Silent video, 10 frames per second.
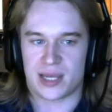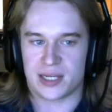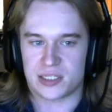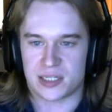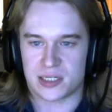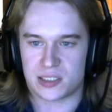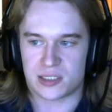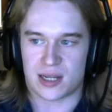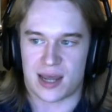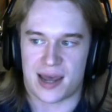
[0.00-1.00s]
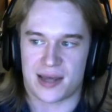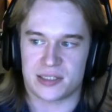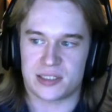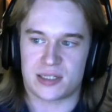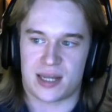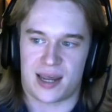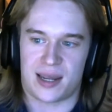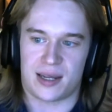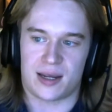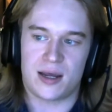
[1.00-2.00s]
exists as
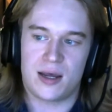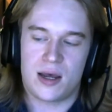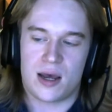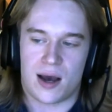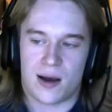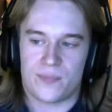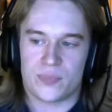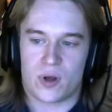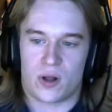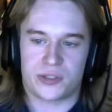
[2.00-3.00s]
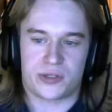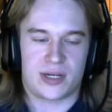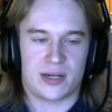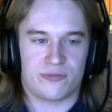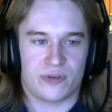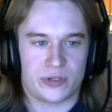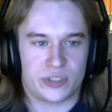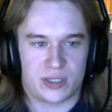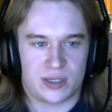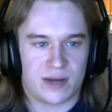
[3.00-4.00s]
a alternate
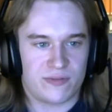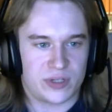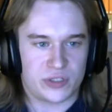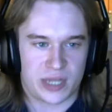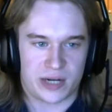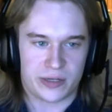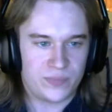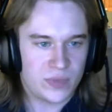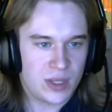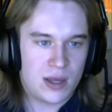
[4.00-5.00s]
version of the shader.